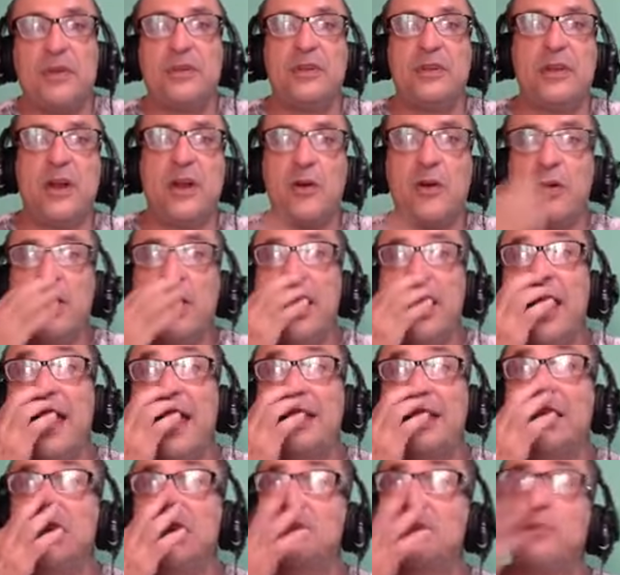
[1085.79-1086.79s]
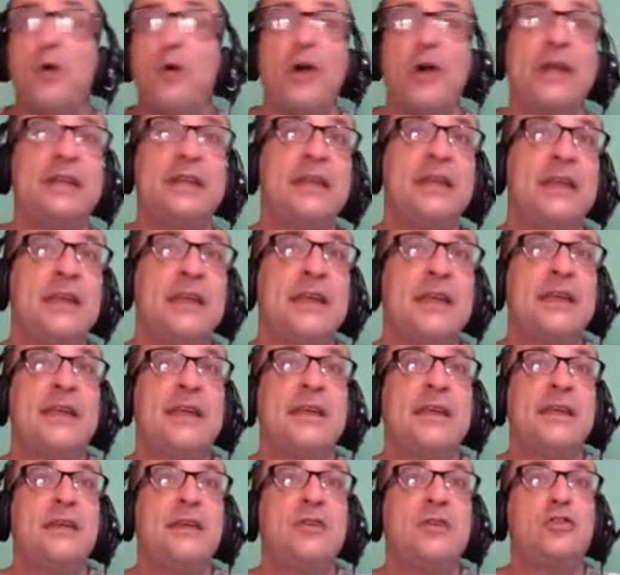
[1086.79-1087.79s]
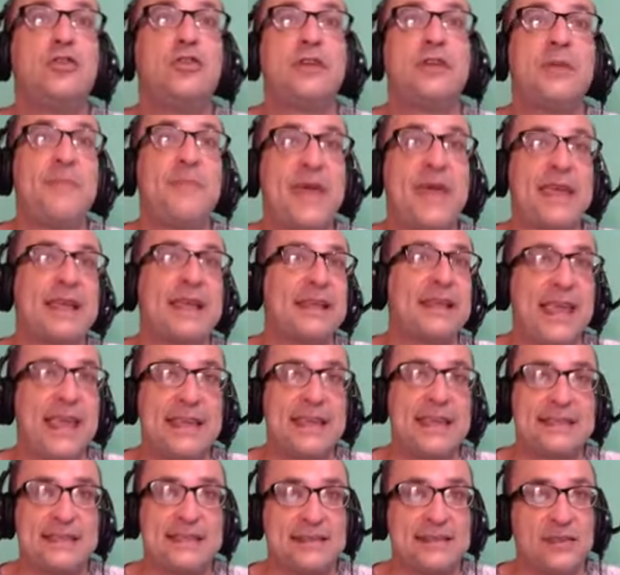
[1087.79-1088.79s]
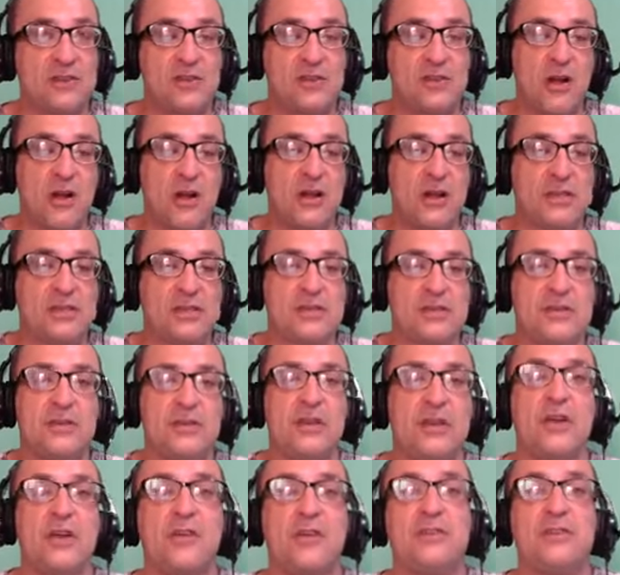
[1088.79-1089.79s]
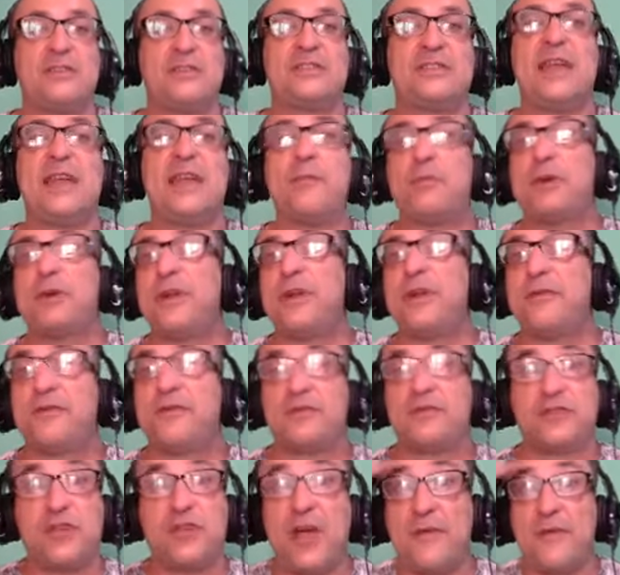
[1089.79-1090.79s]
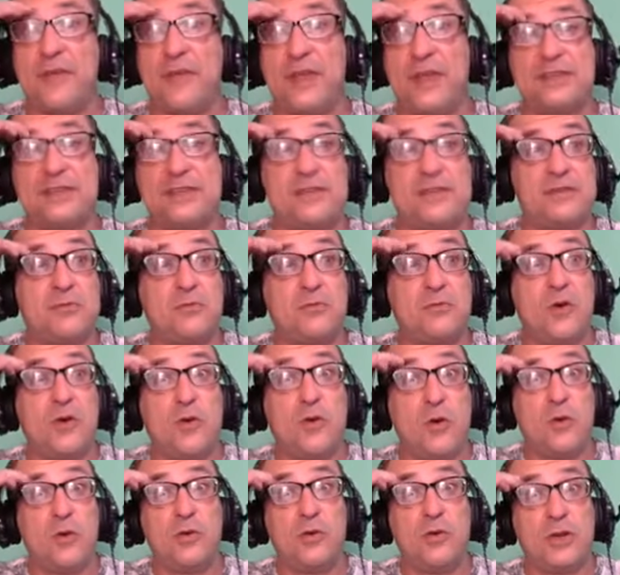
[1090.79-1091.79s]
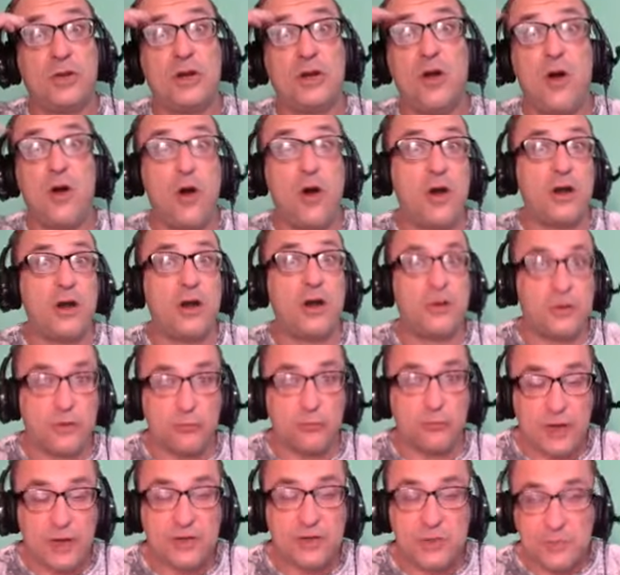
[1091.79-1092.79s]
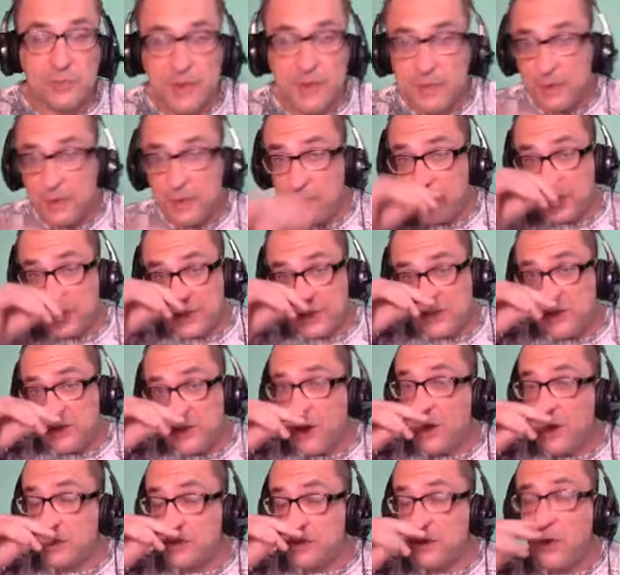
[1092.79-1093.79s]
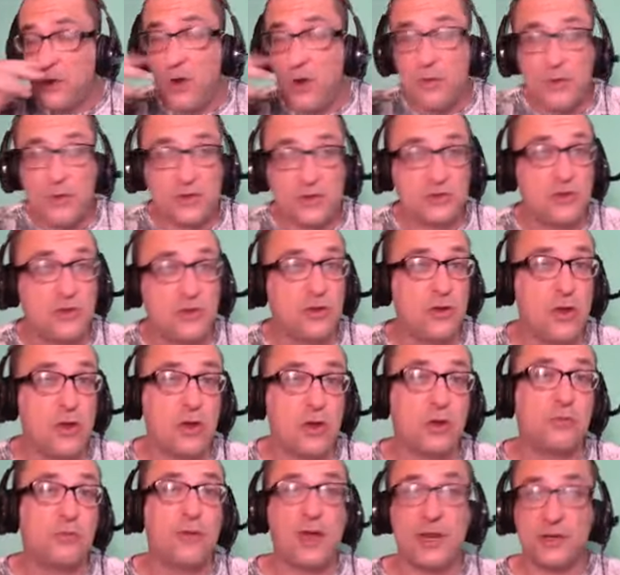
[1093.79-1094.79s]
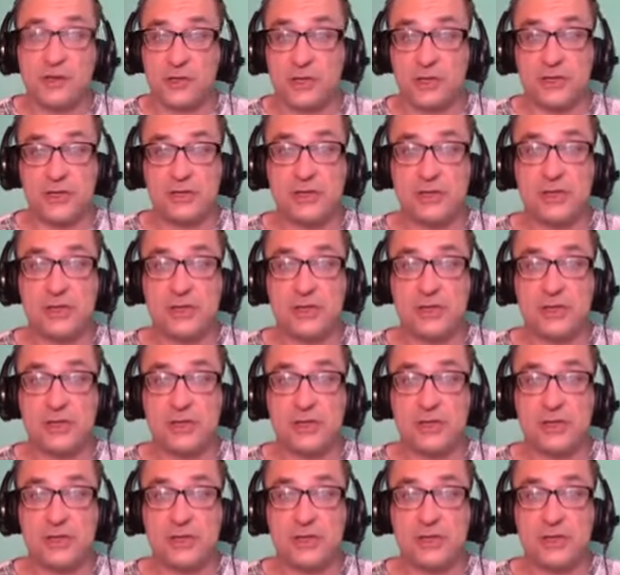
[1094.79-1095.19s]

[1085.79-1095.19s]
And, at this point, you can make a case that the czars, separate of the Soviets who, aren't the Russian people, but the czars were almost no longer Russians.